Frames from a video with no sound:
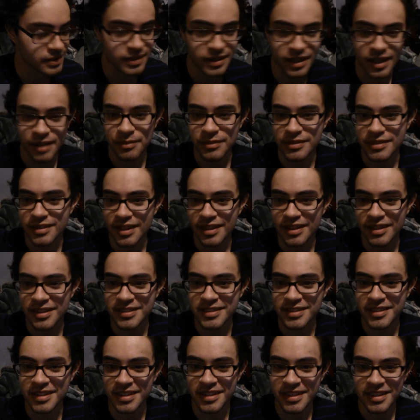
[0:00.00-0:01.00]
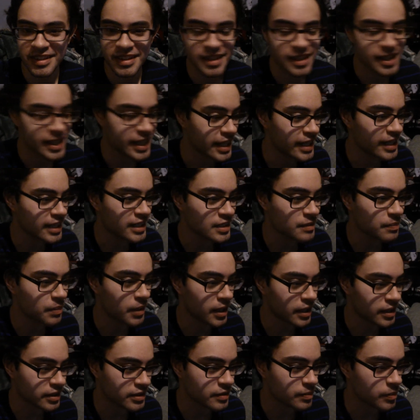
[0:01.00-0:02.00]
Damn, it's not listening.
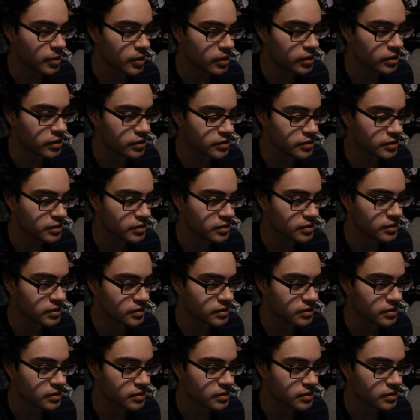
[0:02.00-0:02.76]
Xbox, pause.